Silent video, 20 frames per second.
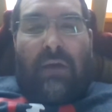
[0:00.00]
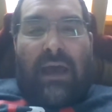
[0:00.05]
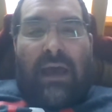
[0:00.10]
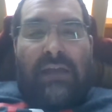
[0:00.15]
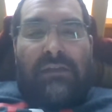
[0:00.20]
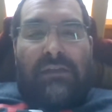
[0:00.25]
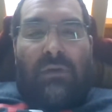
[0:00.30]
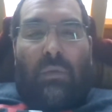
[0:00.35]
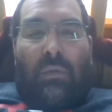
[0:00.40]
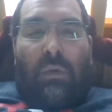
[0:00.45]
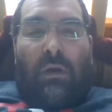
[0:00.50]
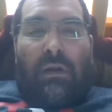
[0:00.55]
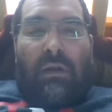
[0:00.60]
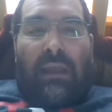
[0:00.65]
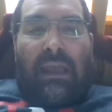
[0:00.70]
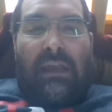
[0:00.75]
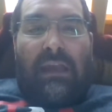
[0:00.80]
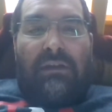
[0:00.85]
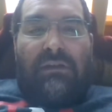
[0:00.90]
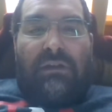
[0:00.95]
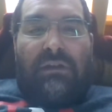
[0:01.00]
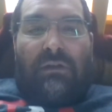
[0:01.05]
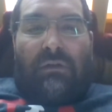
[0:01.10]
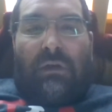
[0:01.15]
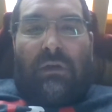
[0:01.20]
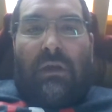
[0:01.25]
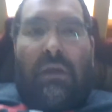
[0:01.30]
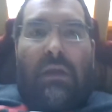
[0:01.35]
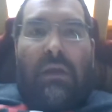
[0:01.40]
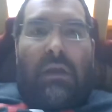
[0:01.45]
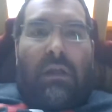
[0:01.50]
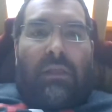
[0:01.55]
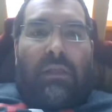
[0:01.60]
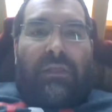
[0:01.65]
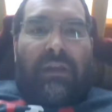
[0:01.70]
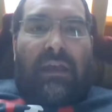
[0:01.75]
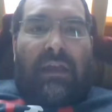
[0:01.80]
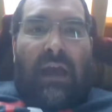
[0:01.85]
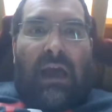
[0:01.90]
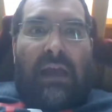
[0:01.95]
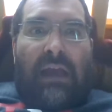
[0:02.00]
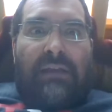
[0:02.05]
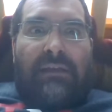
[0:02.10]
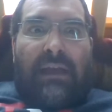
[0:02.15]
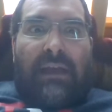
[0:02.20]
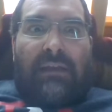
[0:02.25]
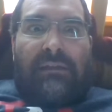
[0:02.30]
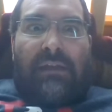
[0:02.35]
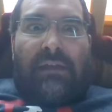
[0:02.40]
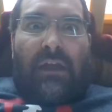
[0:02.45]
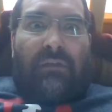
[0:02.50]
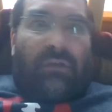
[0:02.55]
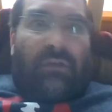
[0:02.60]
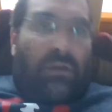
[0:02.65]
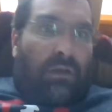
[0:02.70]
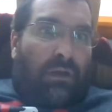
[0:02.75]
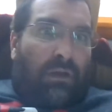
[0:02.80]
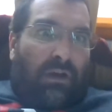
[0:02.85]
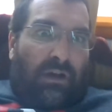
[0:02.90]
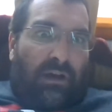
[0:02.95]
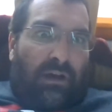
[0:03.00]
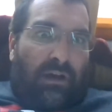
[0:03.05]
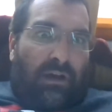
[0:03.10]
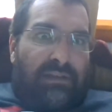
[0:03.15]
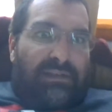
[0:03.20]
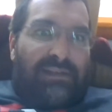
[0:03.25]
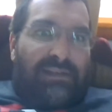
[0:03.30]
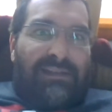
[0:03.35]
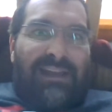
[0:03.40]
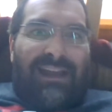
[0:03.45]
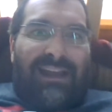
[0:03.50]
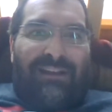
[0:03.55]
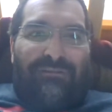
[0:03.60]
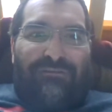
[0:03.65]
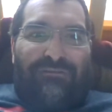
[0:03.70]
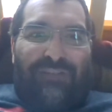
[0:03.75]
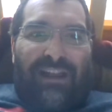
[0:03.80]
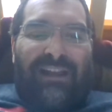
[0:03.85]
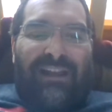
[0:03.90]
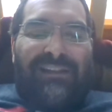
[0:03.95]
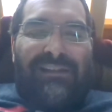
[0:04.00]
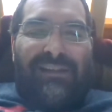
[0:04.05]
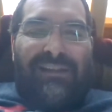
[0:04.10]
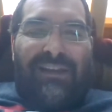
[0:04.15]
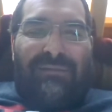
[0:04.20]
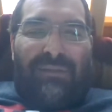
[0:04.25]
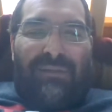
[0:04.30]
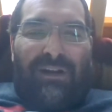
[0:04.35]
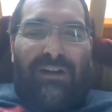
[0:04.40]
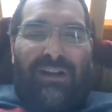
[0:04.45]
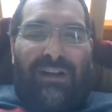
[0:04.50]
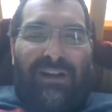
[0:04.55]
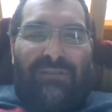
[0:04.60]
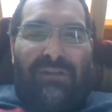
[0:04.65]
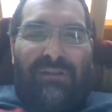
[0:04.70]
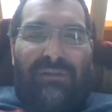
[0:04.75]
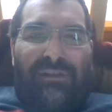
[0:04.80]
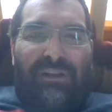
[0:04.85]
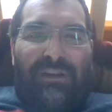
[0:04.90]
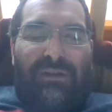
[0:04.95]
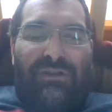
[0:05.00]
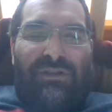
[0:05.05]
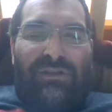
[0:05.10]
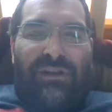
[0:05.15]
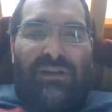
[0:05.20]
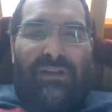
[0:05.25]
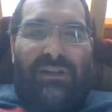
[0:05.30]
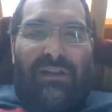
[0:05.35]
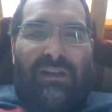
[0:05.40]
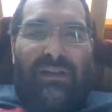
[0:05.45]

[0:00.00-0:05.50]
has to work into the context of causes and effects of the American Revolution.